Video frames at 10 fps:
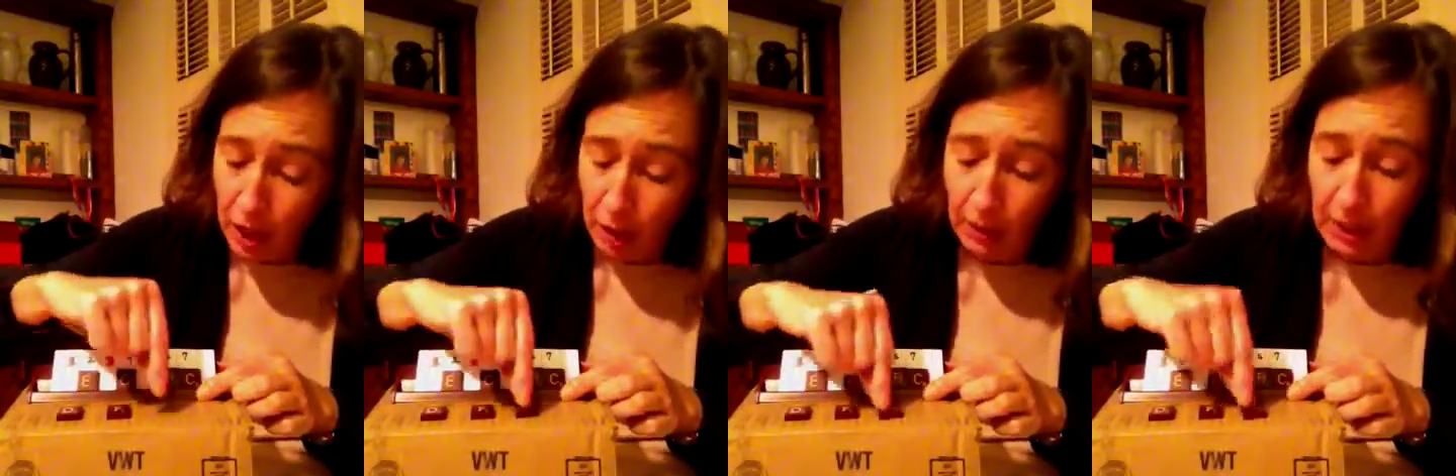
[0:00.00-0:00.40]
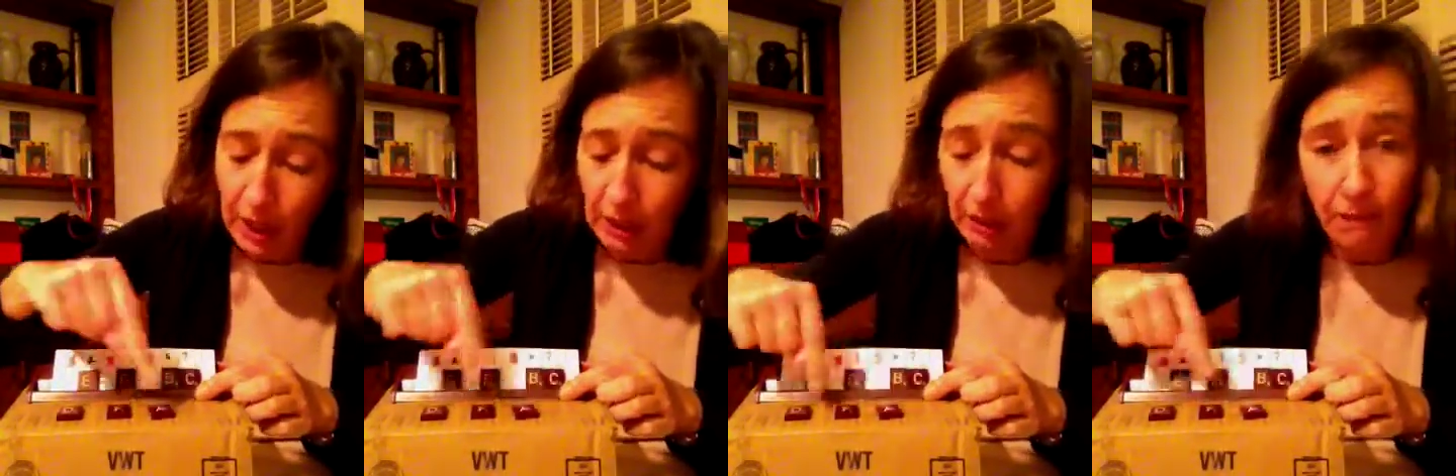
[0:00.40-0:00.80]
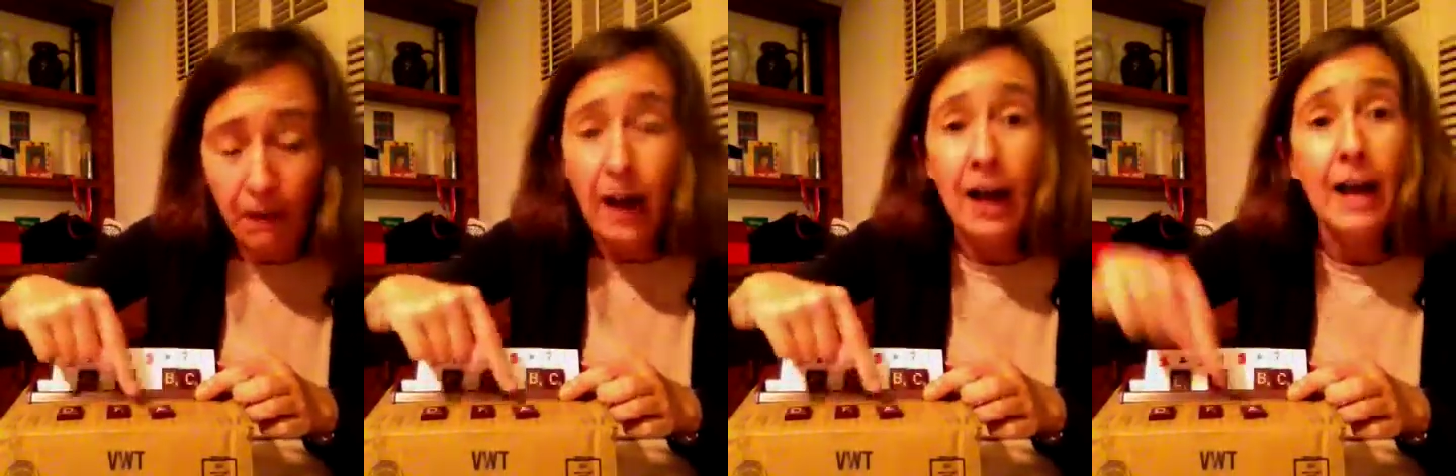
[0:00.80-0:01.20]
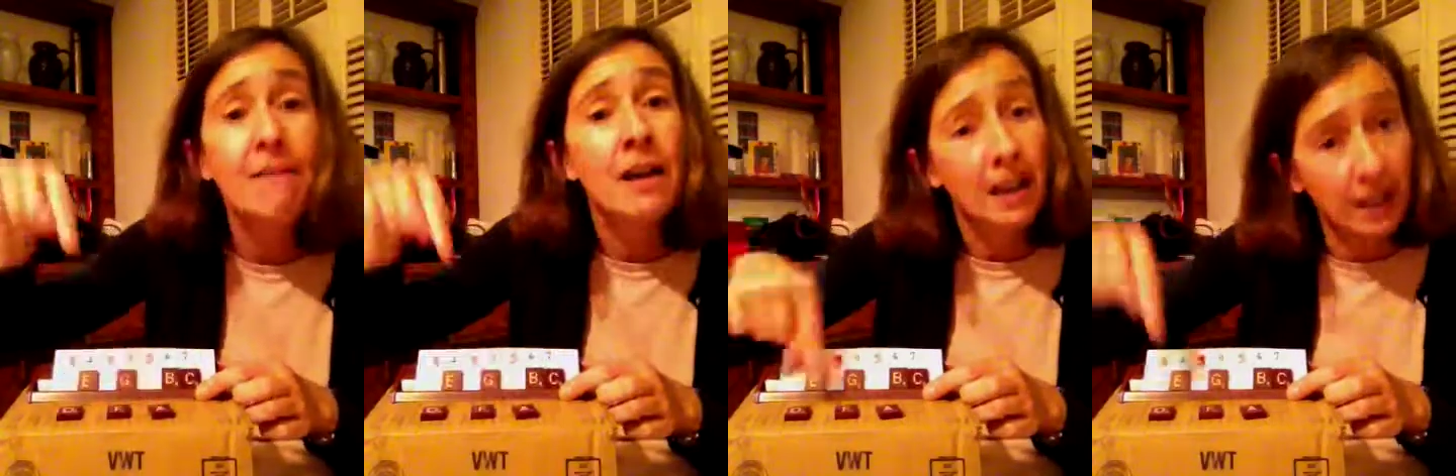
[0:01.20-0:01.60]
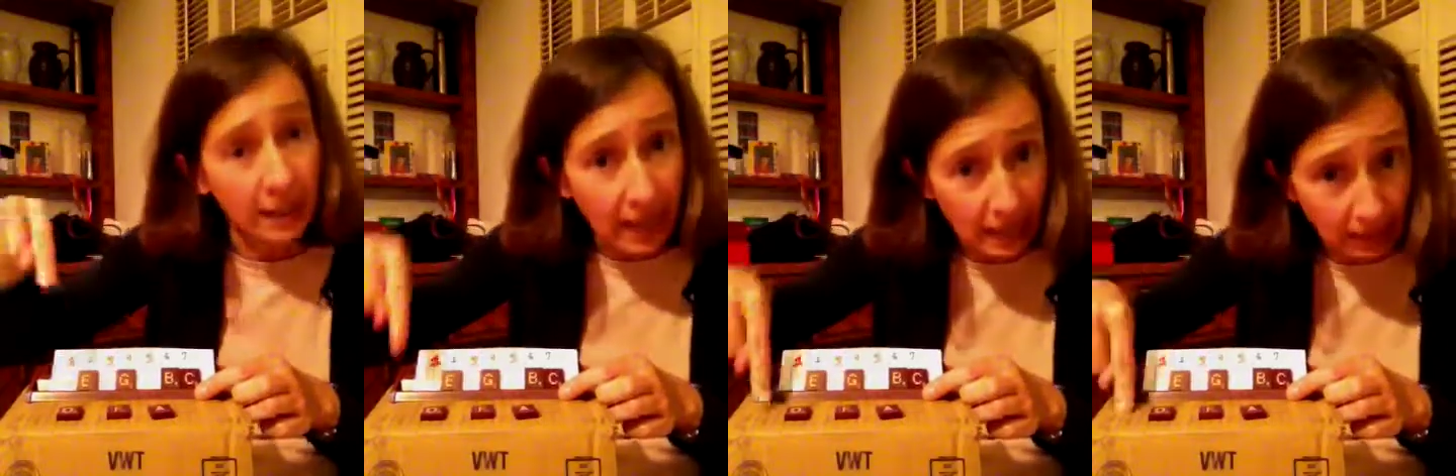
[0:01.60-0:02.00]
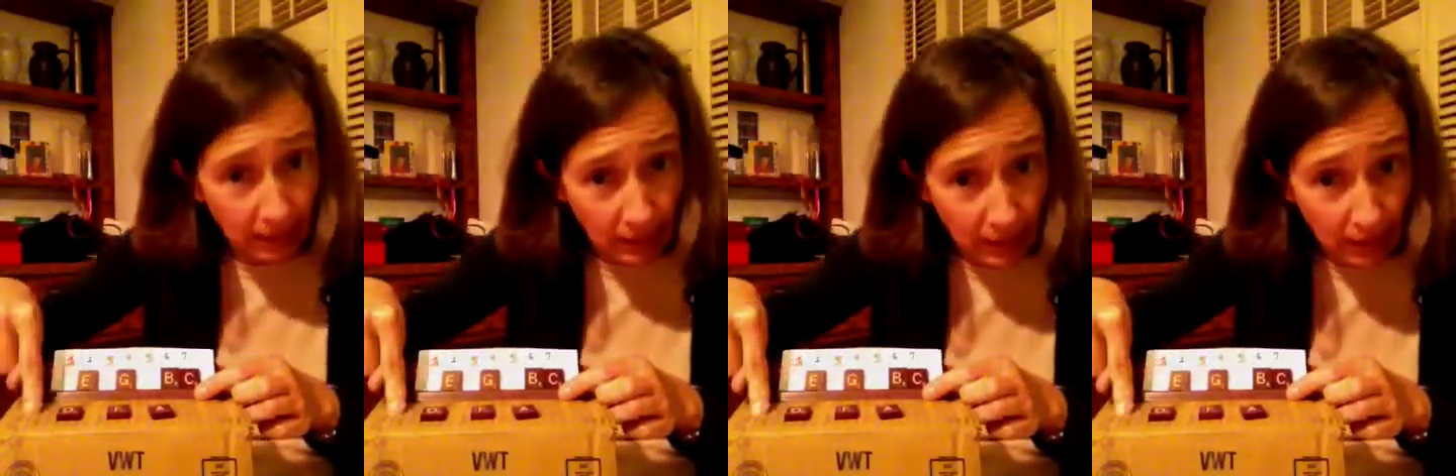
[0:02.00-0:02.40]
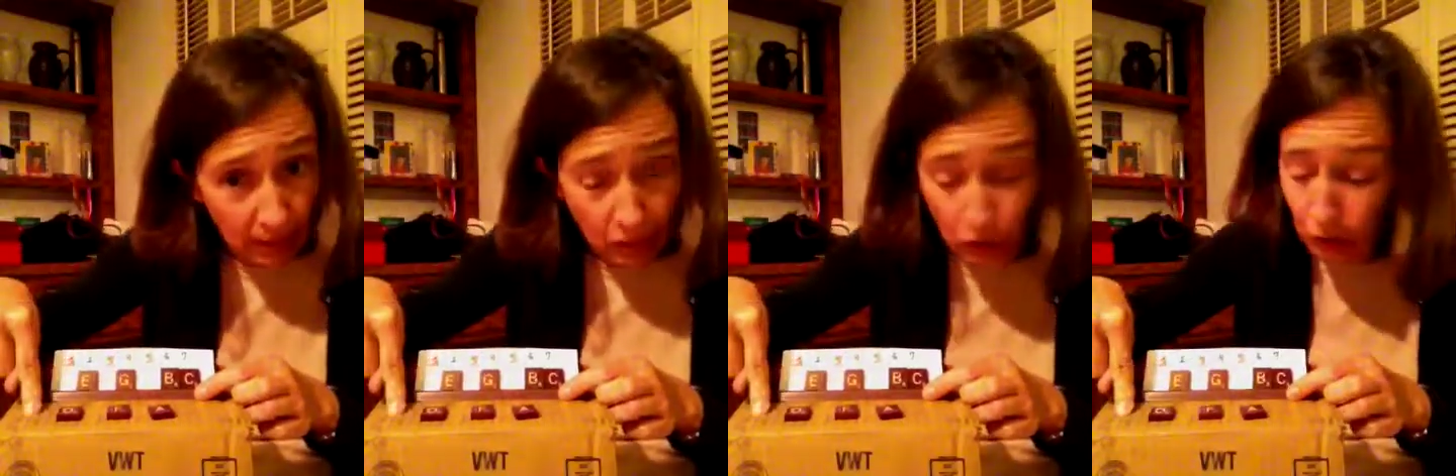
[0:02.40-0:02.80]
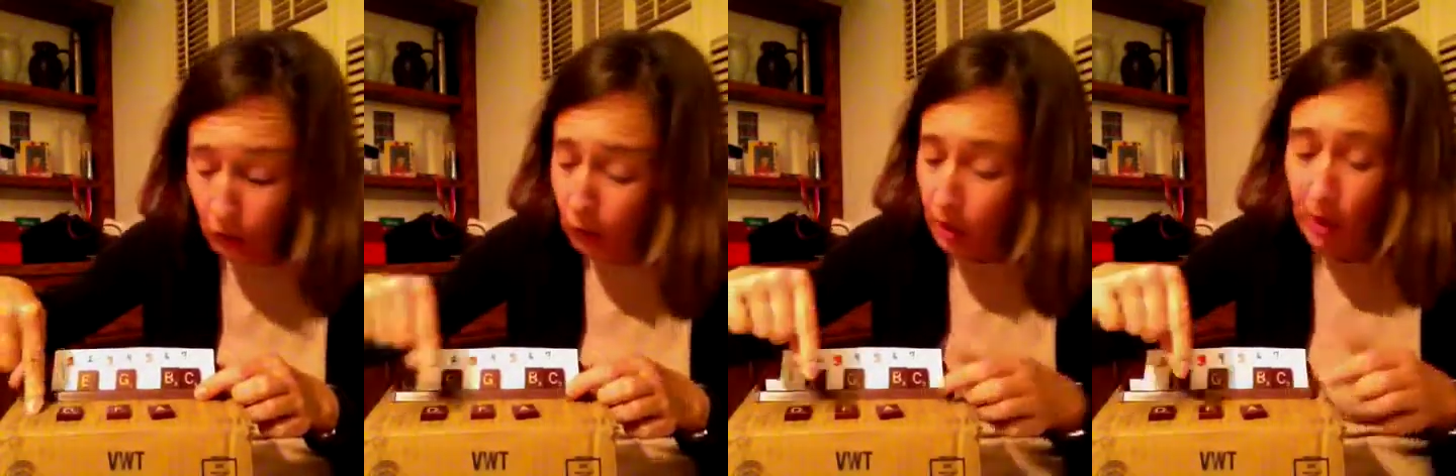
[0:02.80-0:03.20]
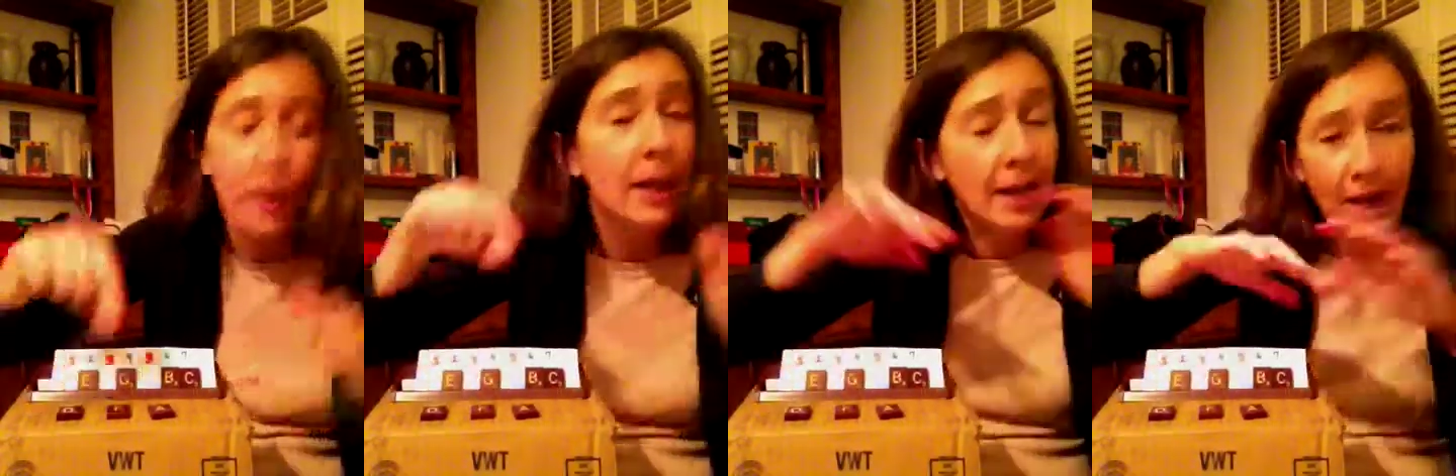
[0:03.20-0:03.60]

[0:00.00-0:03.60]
and we take the 5, and that's my D major chord.